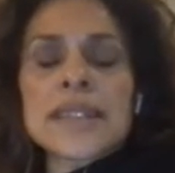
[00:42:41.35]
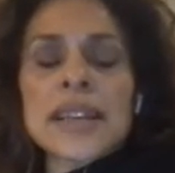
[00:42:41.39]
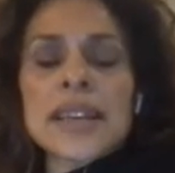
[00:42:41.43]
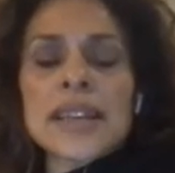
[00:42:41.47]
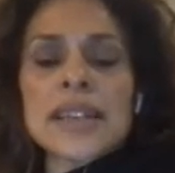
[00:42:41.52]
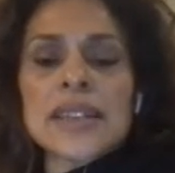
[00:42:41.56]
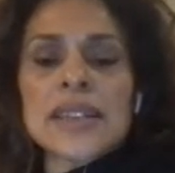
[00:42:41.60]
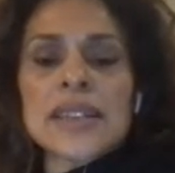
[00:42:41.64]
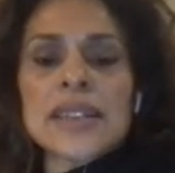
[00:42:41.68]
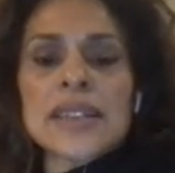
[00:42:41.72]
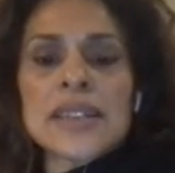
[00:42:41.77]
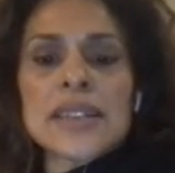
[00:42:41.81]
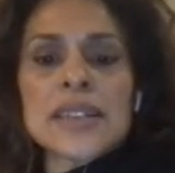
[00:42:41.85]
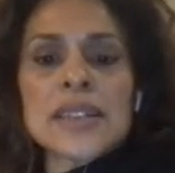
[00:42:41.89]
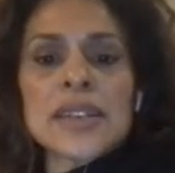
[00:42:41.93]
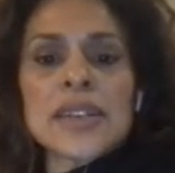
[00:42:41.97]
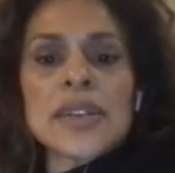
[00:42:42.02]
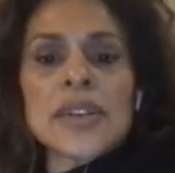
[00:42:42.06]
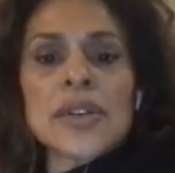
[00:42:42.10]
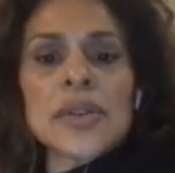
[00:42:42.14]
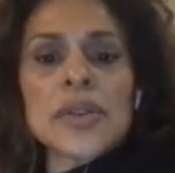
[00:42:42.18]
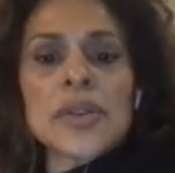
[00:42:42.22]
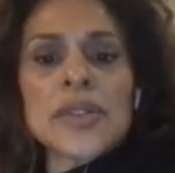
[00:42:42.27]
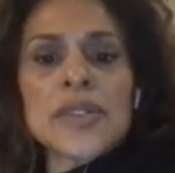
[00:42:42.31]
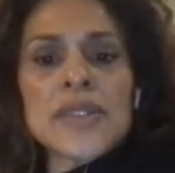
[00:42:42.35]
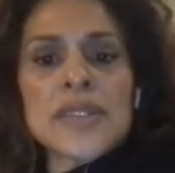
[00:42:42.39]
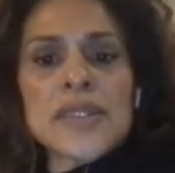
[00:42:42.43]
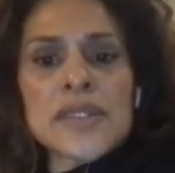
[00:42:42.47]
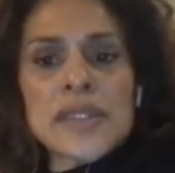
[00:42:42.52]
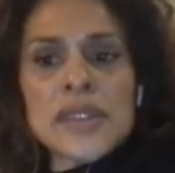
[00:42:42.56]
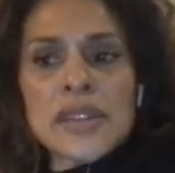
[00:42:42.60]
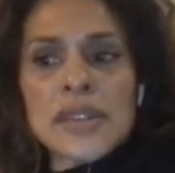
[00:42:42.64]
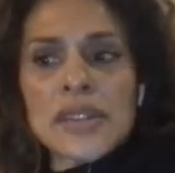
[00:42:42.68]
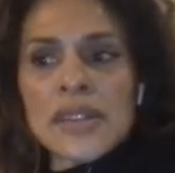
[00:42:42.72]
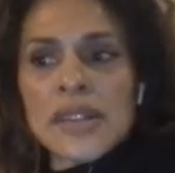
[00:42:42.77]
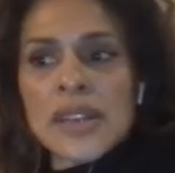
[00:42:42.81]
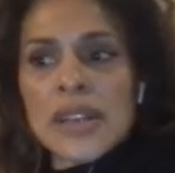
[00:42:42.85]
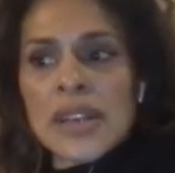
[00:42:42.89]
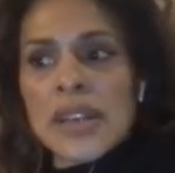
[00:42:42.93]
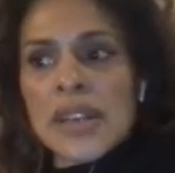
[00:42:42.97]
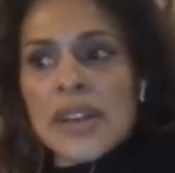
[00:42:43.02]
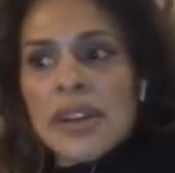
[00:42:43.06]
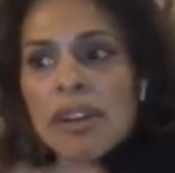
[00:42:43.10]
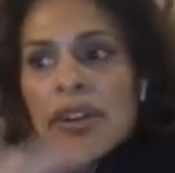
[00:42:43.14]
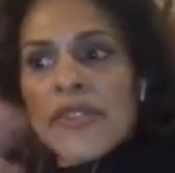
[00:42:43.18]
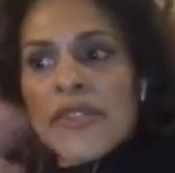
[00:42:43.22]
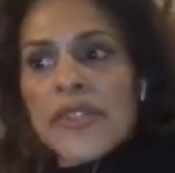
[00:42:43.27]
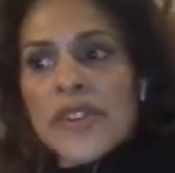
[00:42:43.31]
And this is a
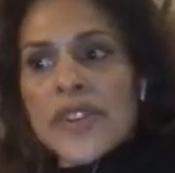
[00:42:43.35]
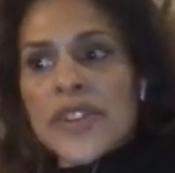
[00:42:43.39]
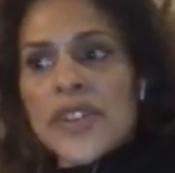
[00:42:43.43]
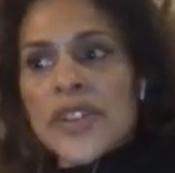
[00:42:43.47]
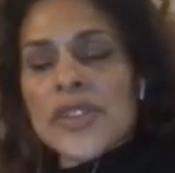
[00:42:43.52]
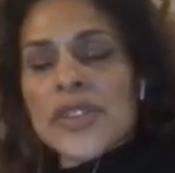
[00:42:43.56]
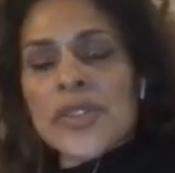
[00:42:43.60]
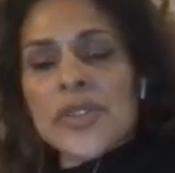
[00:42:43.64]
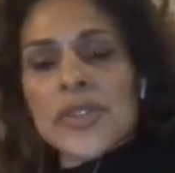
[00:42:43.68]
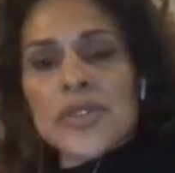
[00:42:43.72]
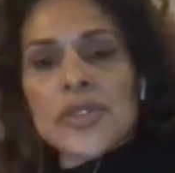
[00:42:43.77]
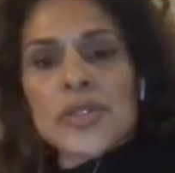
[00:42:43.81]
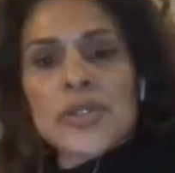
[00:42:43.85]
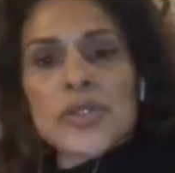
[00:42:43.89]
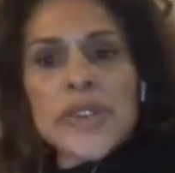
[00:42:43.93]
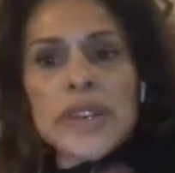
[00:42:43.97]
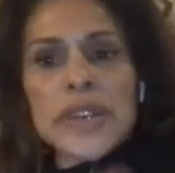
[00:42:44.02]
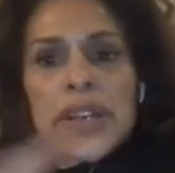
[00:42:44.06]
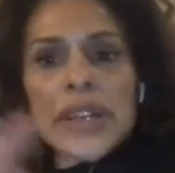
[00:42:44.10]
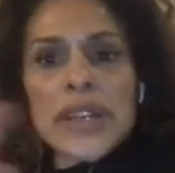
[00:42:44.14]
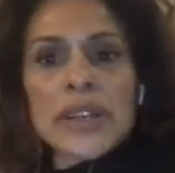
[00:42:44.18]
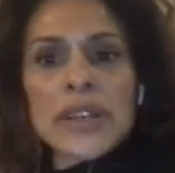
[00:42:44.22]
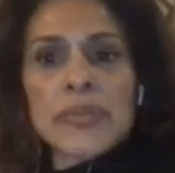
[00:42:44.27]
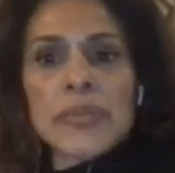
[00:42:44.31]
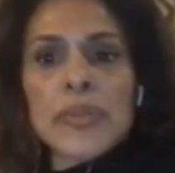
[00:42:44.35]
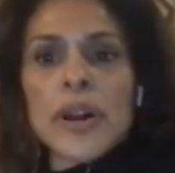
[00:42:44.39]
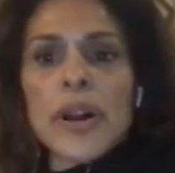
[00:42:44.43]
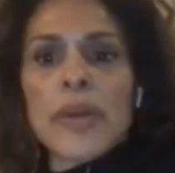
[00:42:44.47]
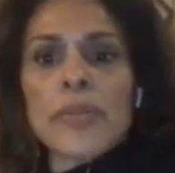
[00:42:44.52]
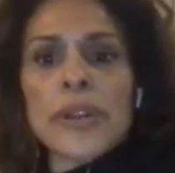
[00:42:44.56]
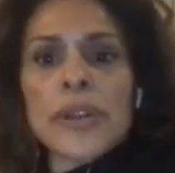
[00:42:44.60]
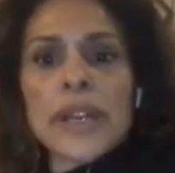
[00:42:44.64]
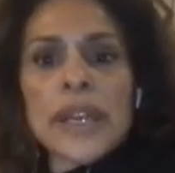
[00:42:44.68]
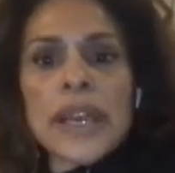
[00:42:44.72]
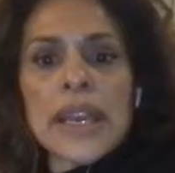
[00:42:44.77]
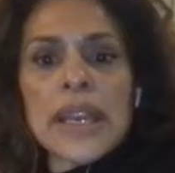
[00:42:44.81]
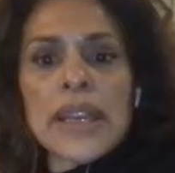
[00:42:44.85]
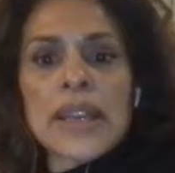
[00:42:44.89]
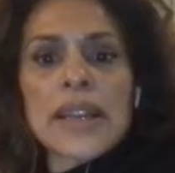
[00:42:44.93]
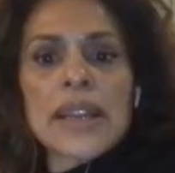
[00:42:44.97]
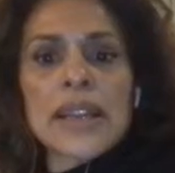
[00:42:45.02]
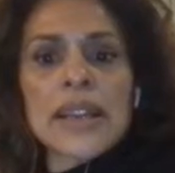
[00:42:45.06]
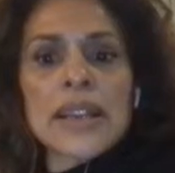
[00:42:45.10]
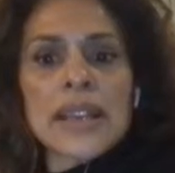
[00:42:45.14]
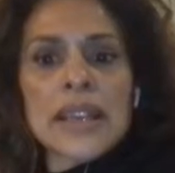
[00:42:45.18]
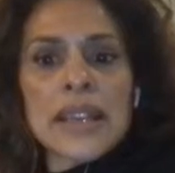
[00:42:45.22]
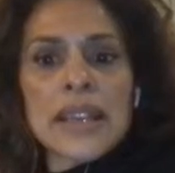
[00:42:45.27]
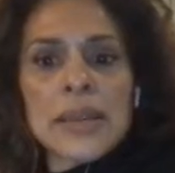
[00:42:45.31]
vicious circle that can propagate
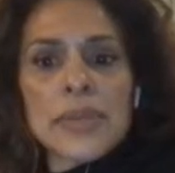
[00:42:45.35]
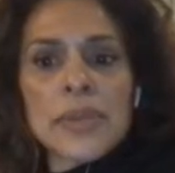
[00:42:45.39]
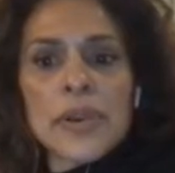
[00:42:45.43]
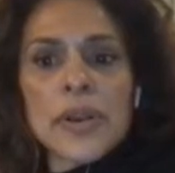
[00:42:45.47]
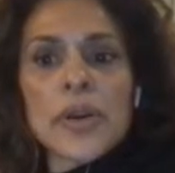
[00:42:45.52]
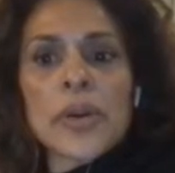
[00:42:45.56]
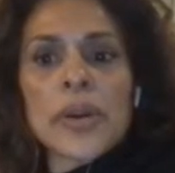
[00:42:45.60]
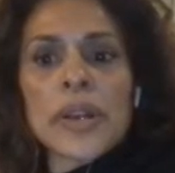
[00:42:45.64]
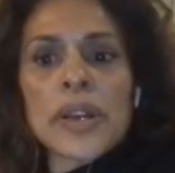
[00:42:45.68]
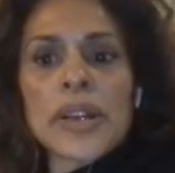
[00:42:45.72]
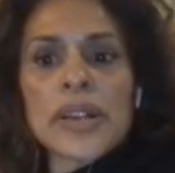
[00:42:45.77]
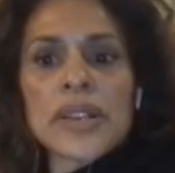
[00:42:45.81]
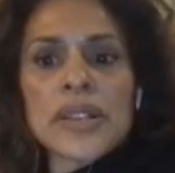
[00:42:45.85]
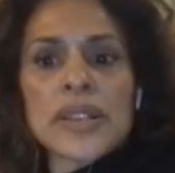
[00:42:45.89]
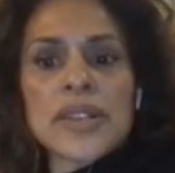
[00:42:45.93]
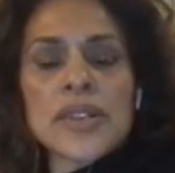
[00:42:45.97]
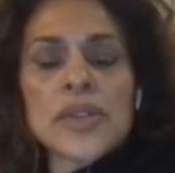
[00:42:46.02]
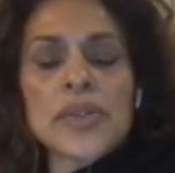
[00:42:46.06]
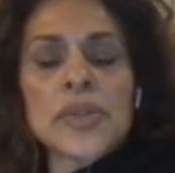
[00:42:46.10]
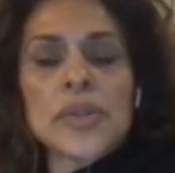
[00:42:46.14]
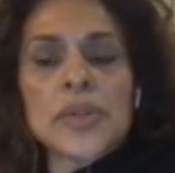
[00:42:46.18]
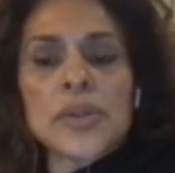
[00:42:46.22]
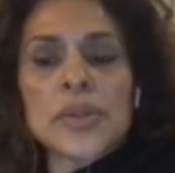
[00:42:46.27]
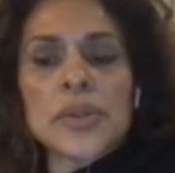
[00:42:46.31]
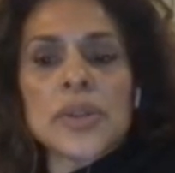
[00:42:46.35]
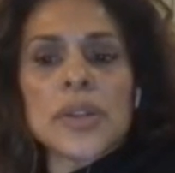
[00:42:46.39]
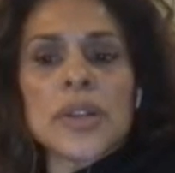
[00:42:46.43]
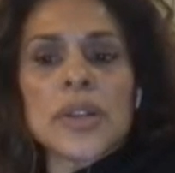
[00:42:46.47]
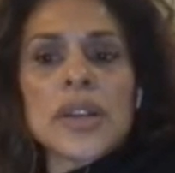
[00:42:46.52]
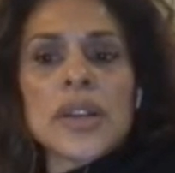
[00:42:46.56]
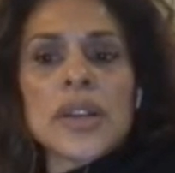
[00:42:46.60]
and keep going until